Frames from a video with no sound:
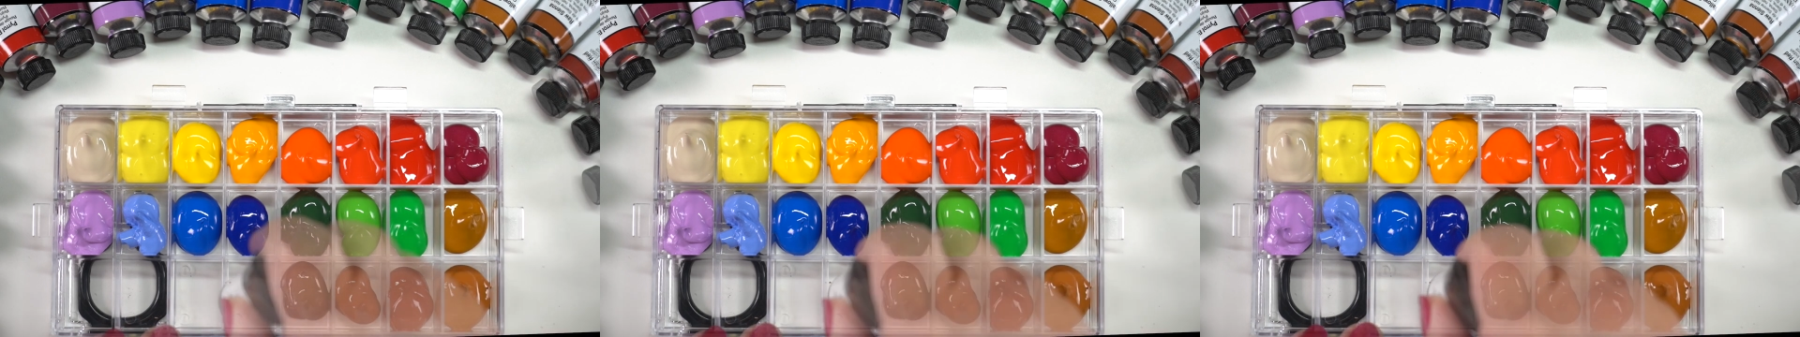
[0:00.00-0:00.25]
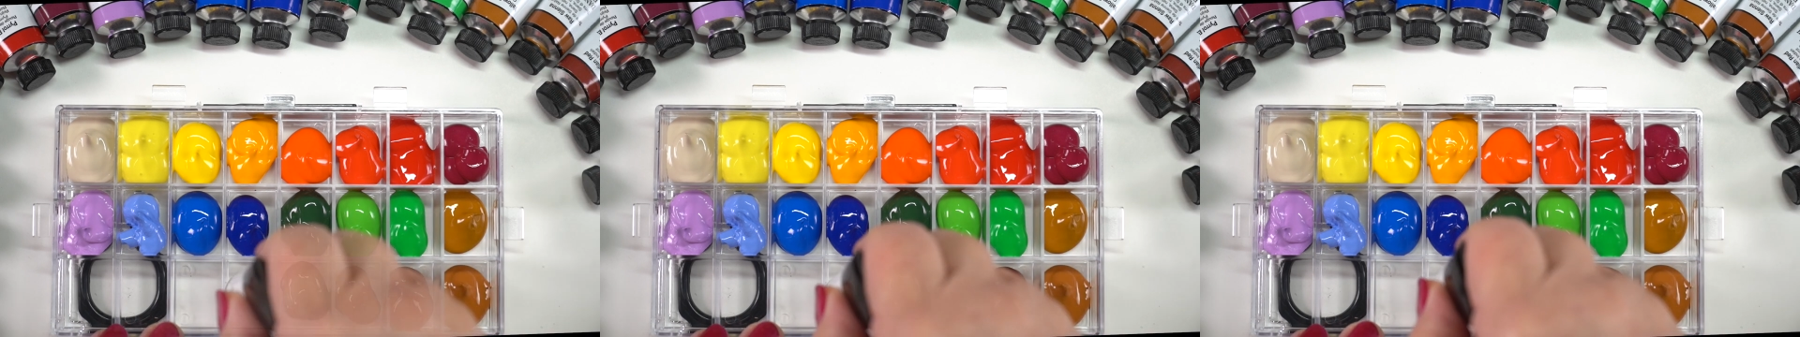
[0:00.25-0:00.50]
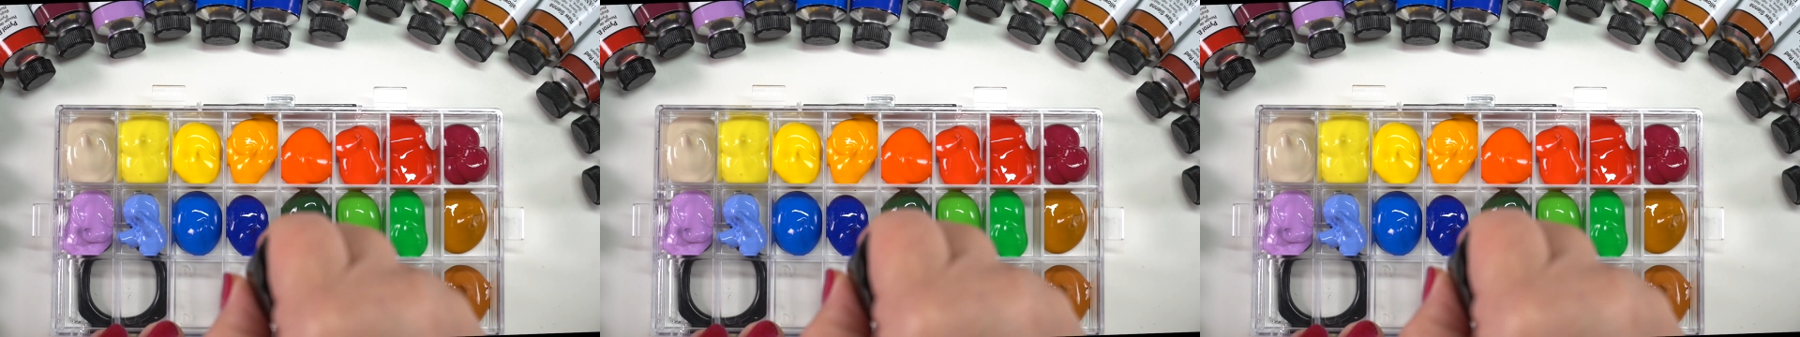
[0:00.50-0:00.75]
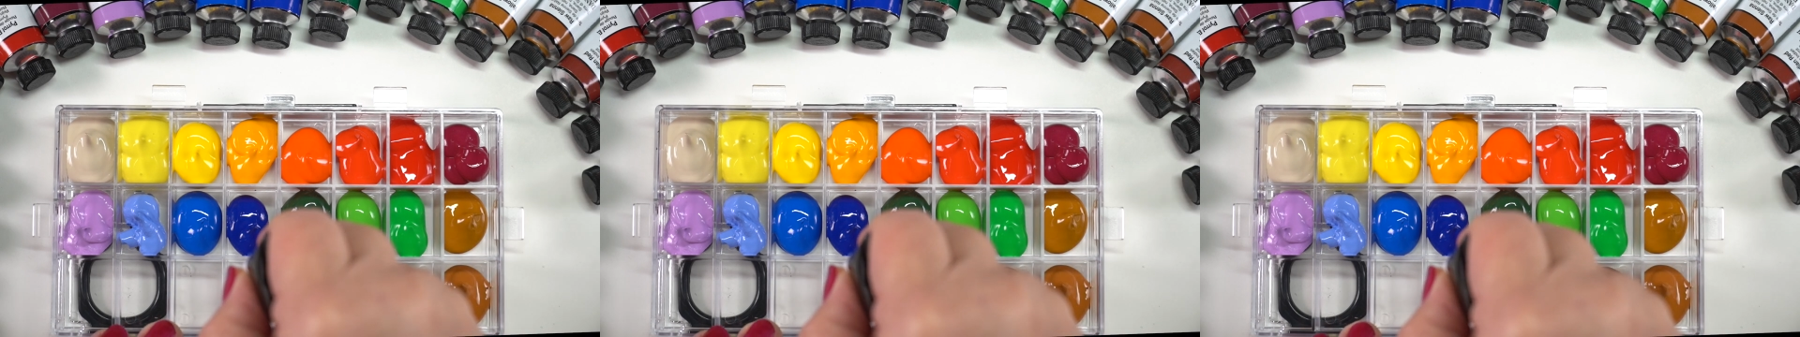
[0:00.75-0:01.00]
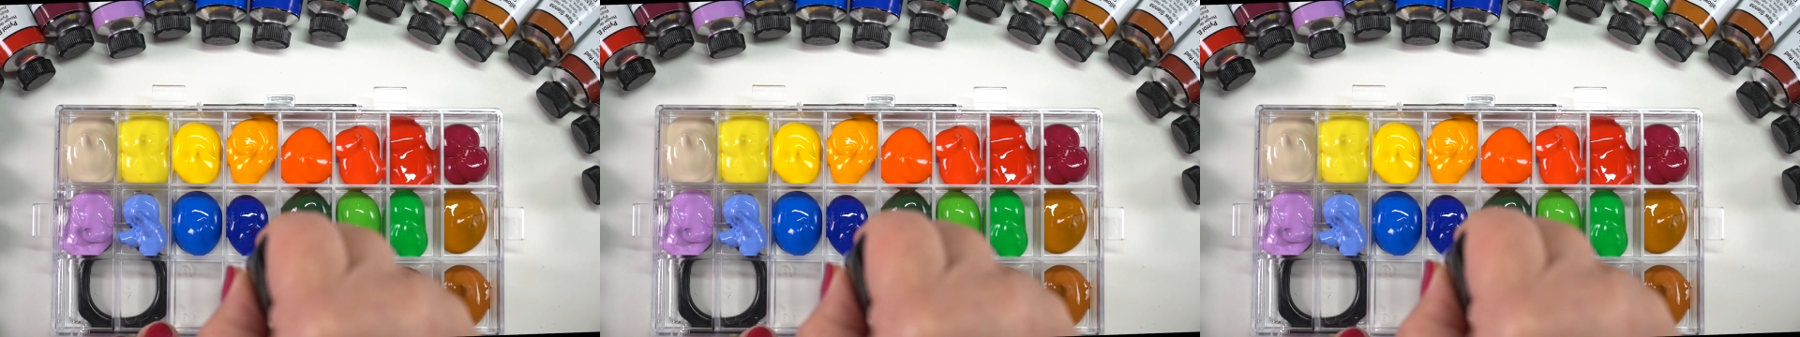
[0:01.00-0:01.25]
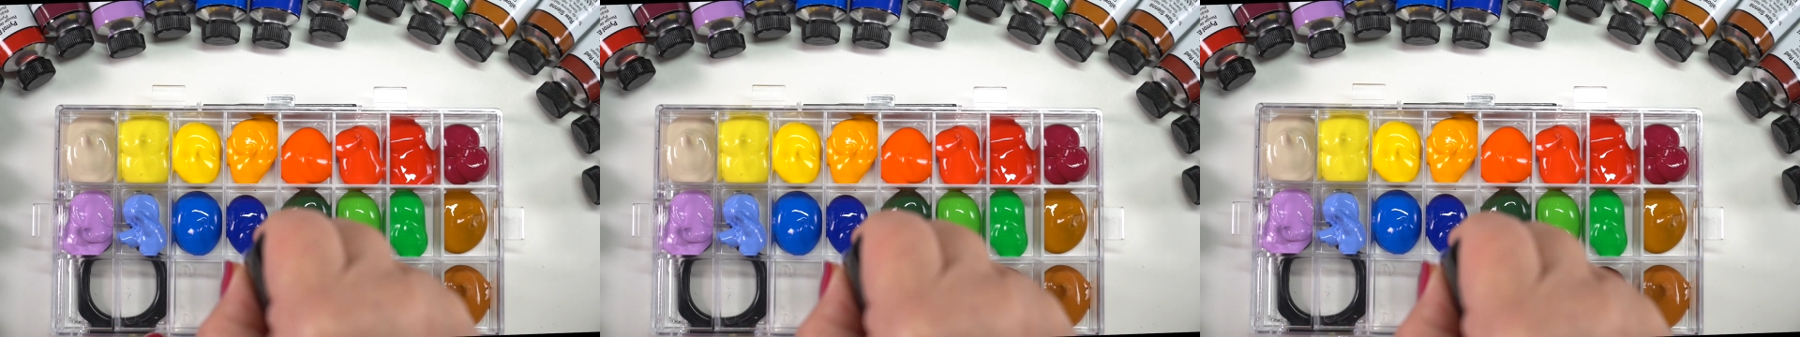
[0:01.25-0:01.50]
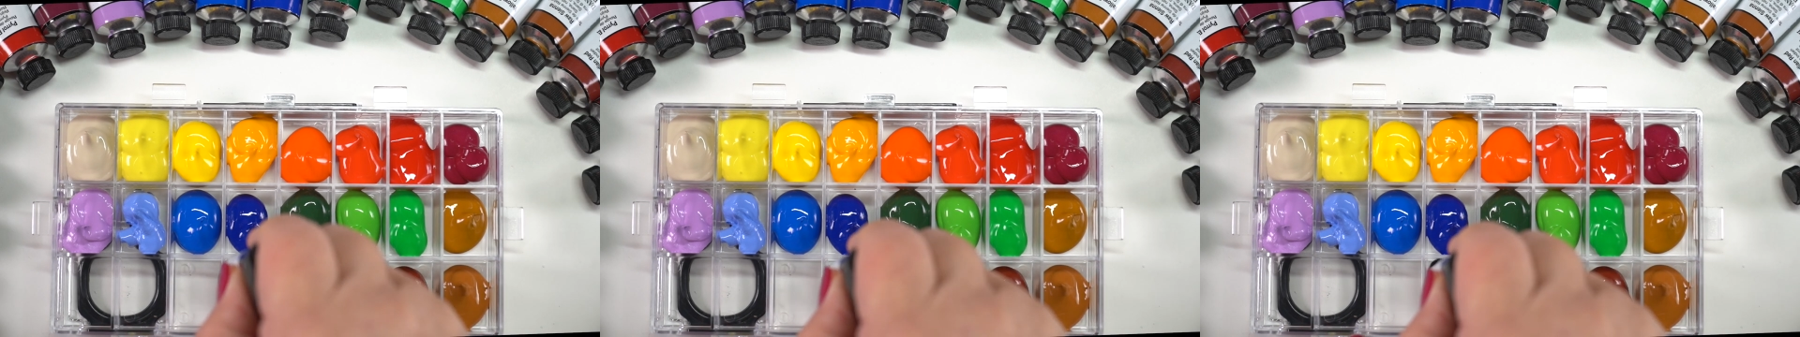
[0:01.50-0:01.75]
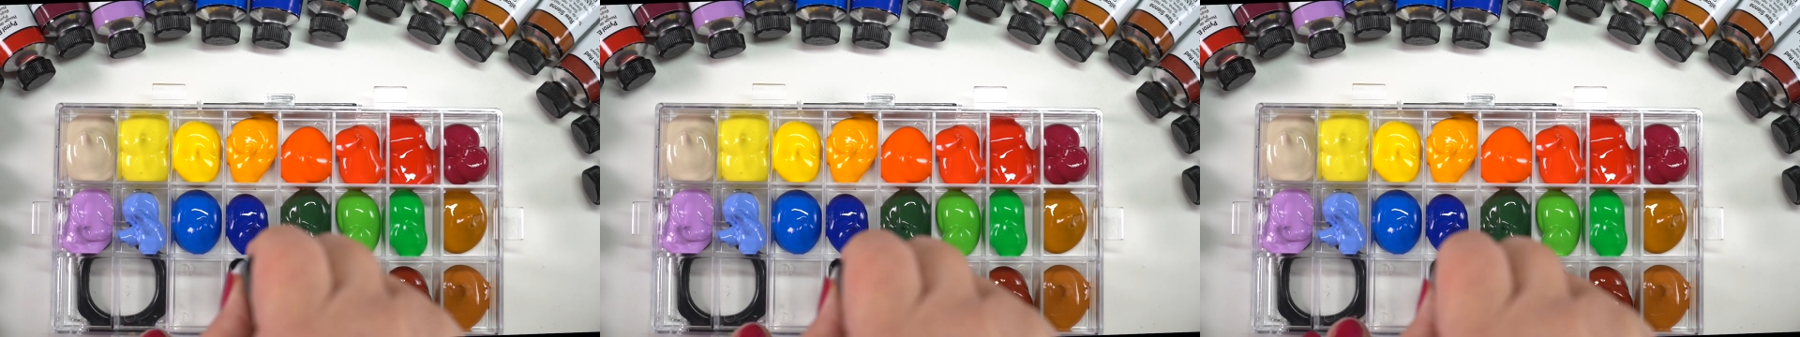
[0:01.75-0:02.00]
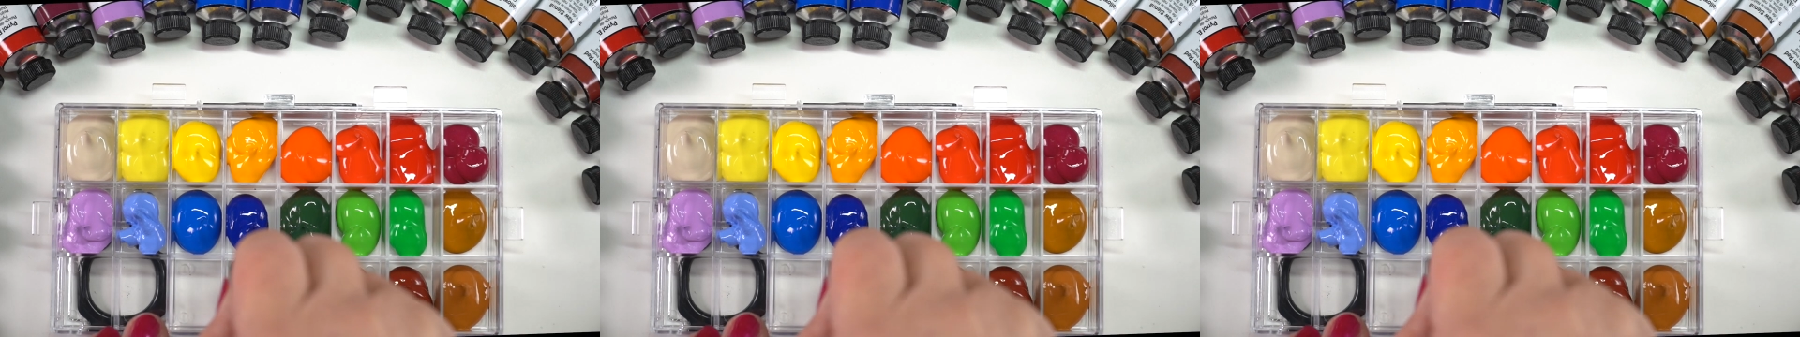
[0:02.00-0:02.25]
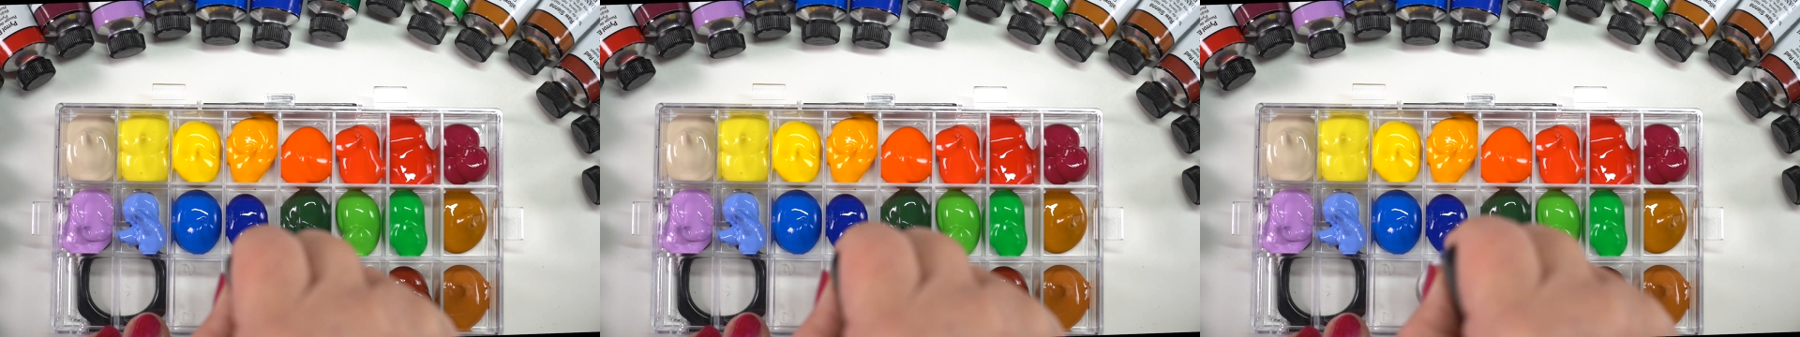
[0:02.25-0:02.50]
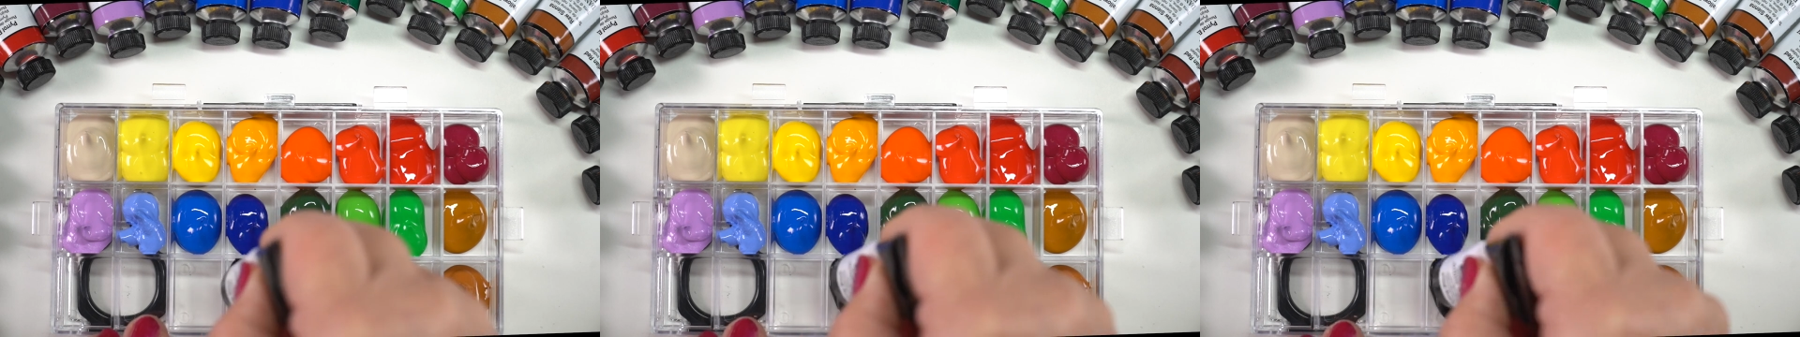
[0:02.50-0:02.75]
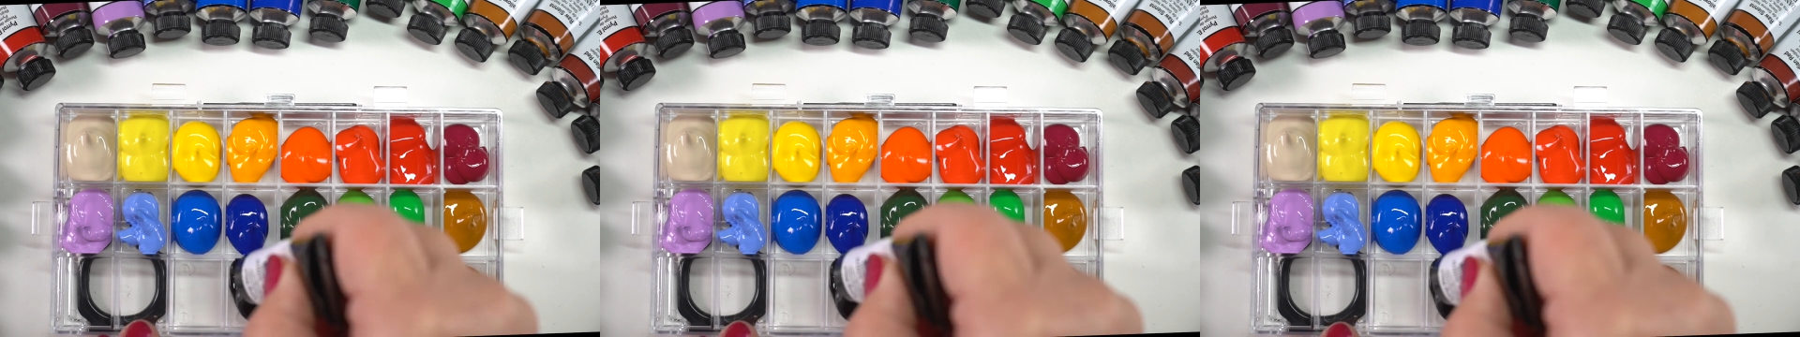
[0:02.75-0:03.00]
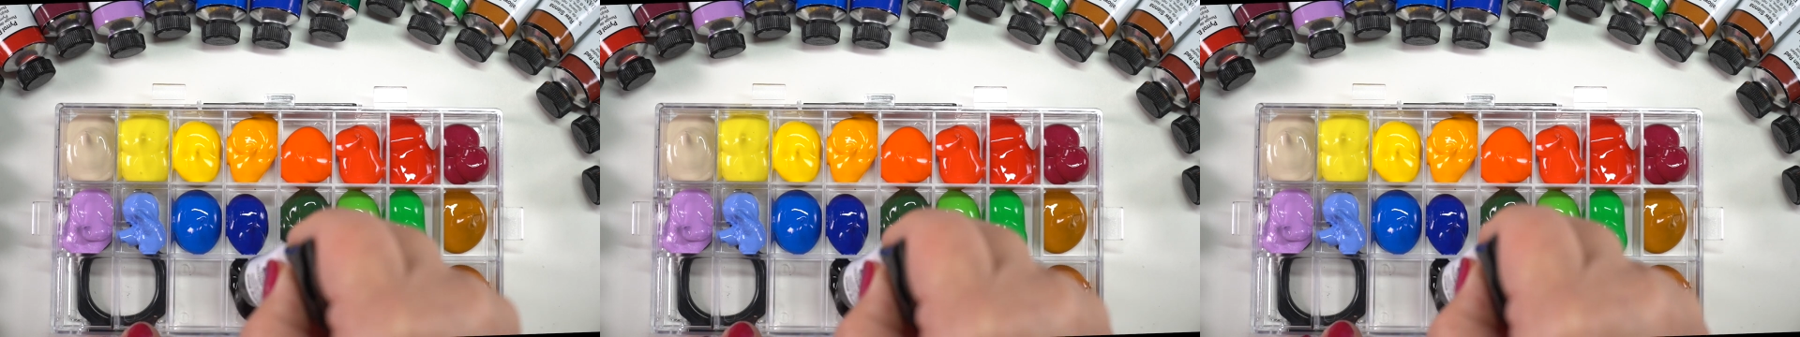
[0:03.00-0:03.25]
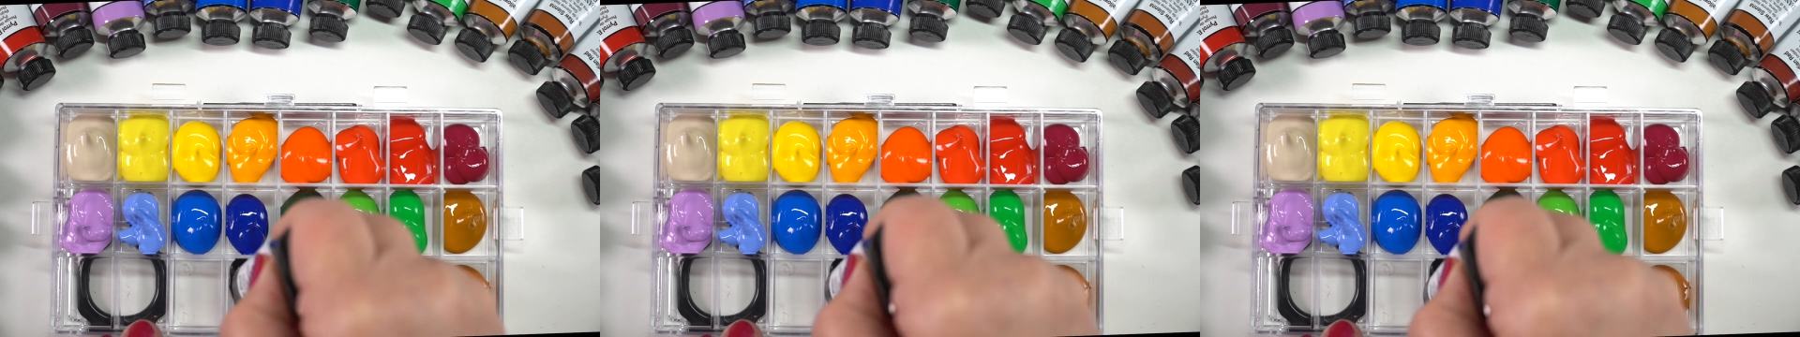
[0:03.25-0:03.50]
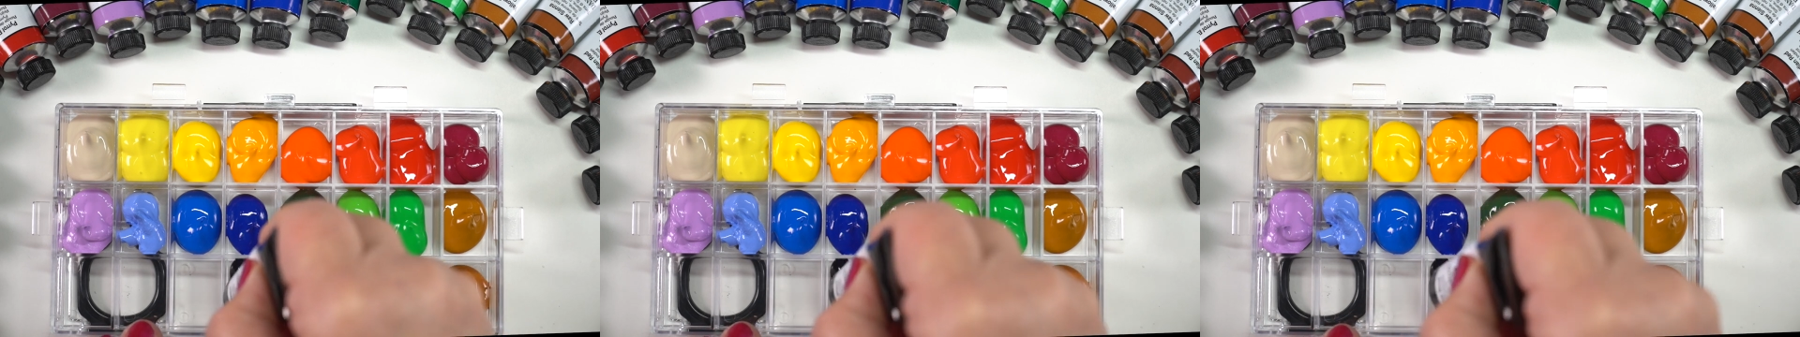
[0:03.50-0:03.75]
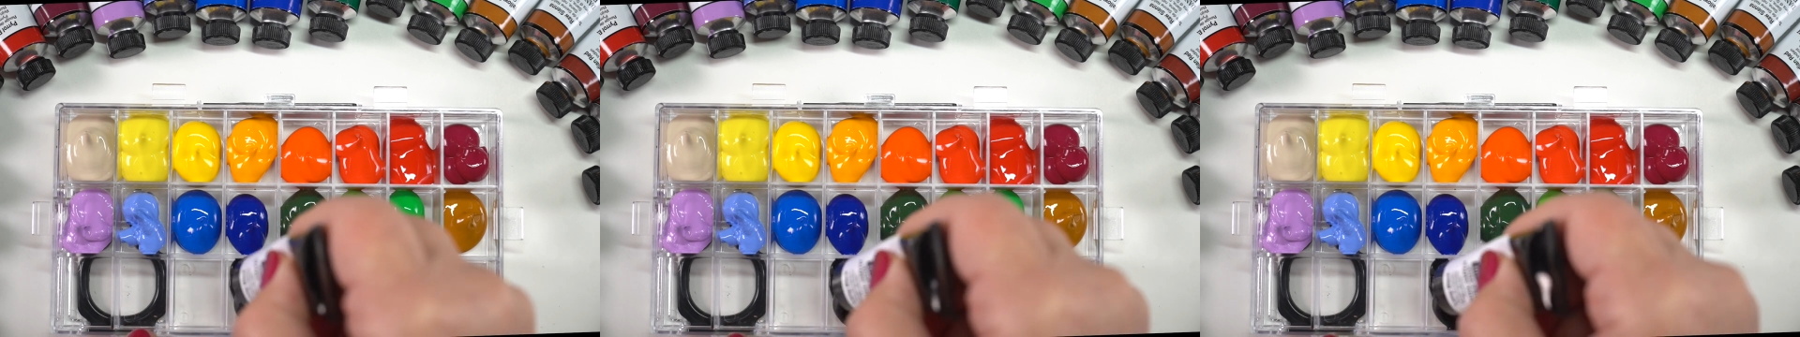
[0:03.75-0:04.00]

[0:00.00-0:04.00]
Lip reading: (no speaker visible)